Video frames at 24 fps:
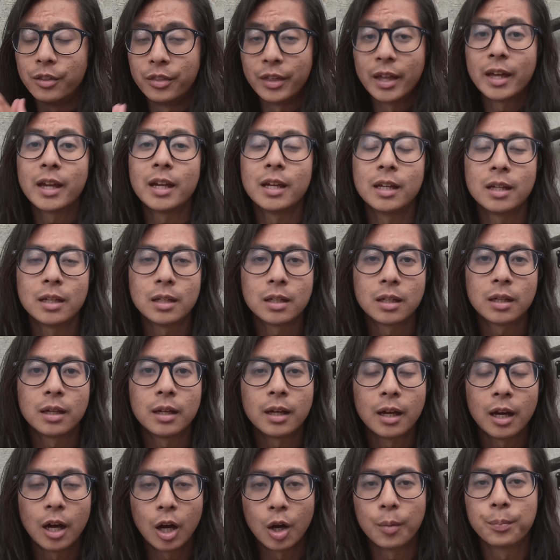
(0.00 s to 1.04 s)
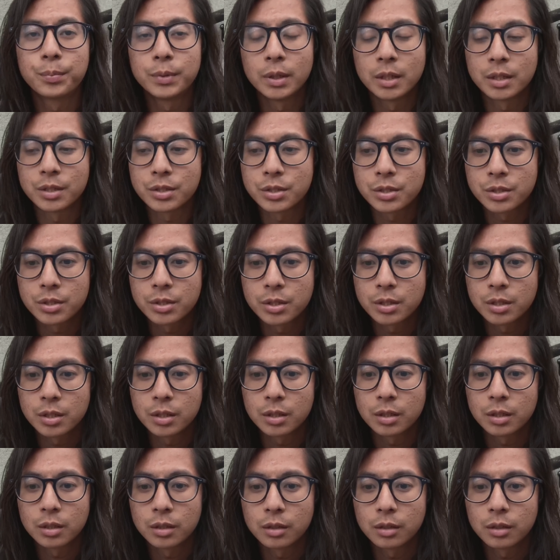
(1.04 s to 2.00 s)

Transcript: They helped us